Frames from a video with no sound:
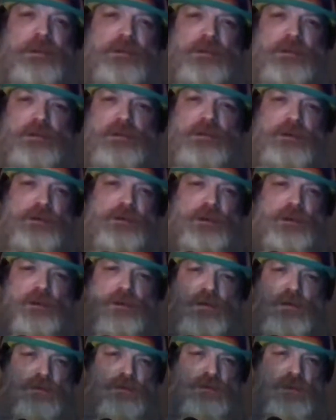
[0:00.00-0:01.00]
the
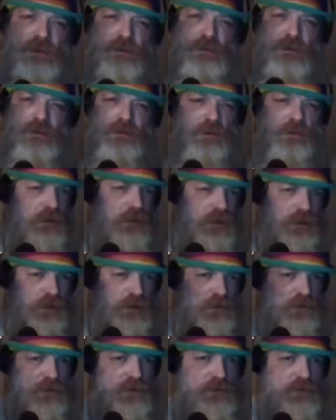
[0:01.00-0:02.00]
contact, the
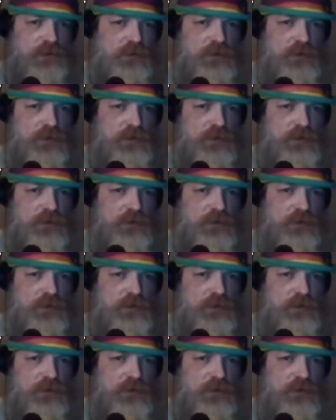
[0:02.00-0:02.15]
conscious